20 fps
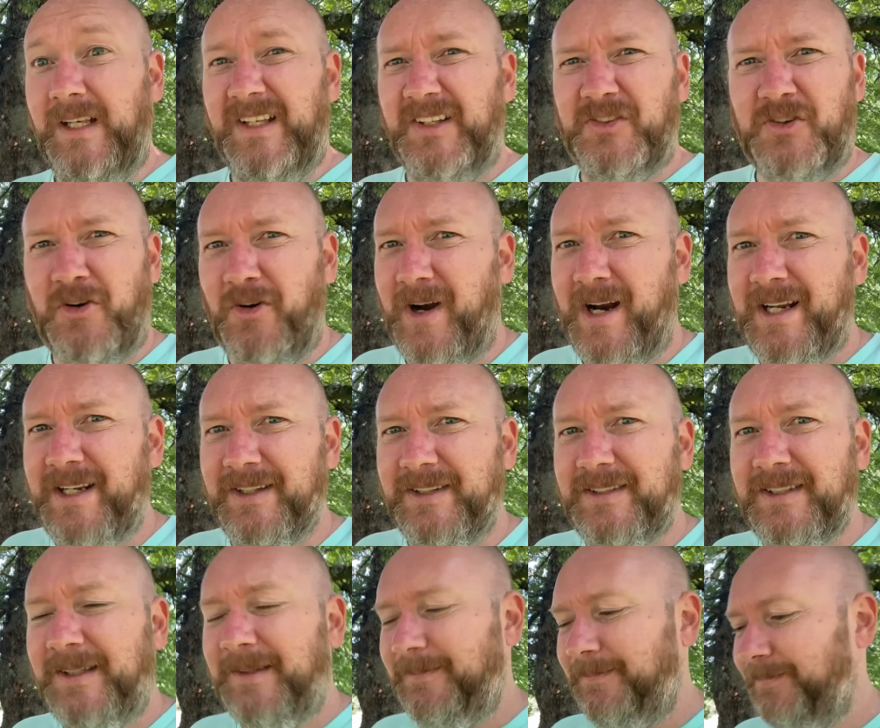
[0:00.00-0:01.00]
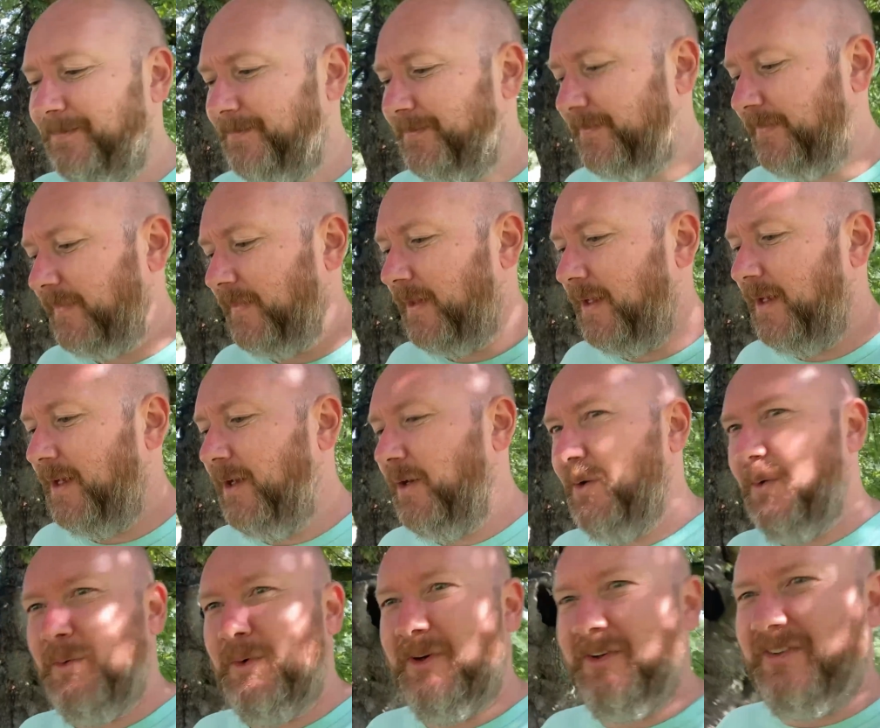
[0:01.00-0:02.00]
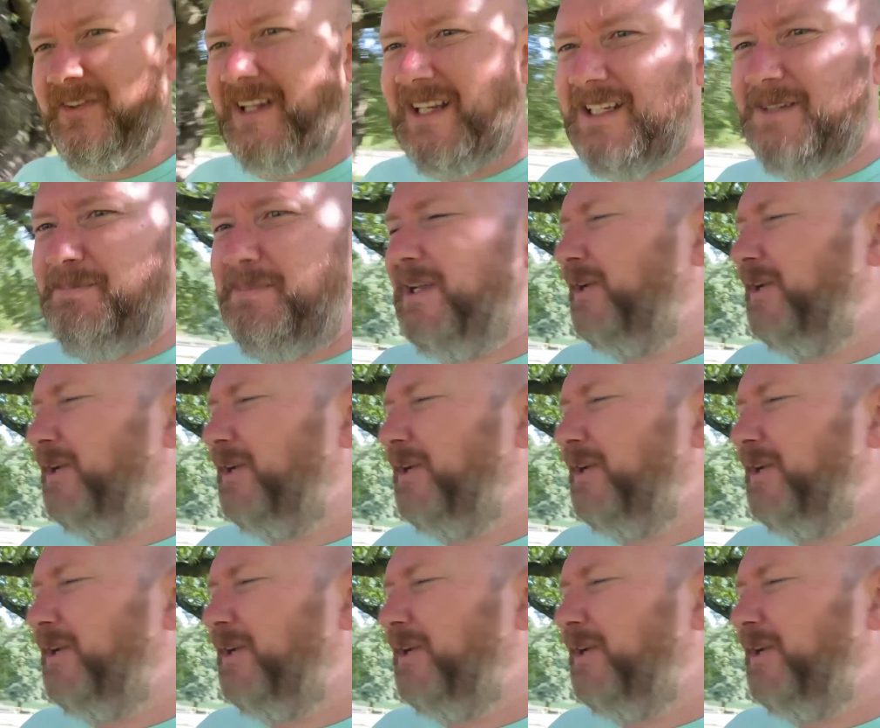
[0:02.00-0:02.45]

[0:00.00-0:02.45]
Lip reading: it's crackers. Whereas these